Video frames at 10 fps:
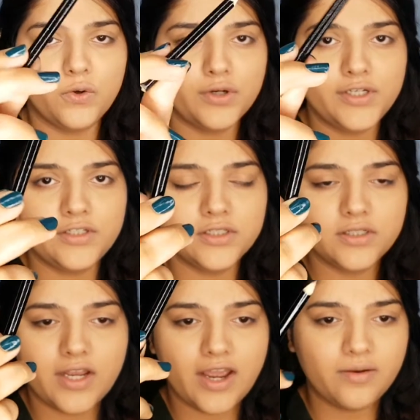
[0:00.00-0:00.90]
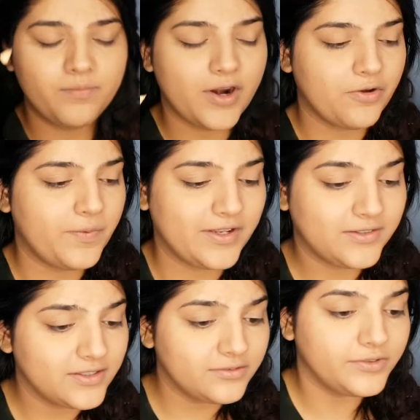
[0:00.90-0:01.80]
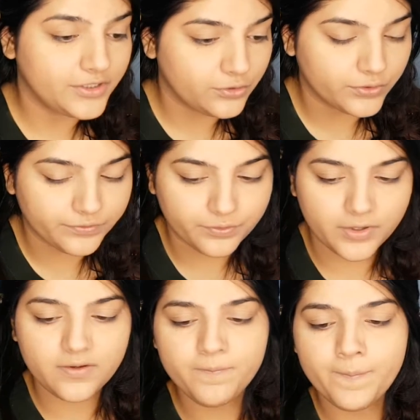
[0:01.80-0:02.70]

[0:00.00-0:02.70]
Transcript: old brow pencil will do it for me.